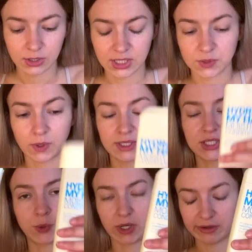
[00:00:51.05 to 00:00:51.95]
This one's
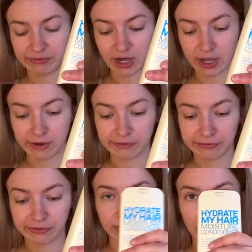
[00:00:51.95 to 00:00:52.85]

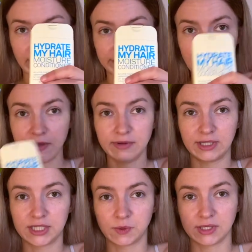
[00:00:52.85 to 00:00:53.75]
$25.95 and
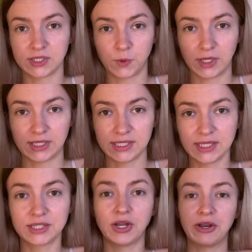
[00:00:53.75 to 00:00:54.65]
this one's
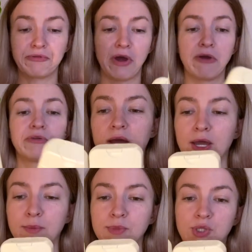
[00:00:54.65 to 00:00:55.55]
$26.95.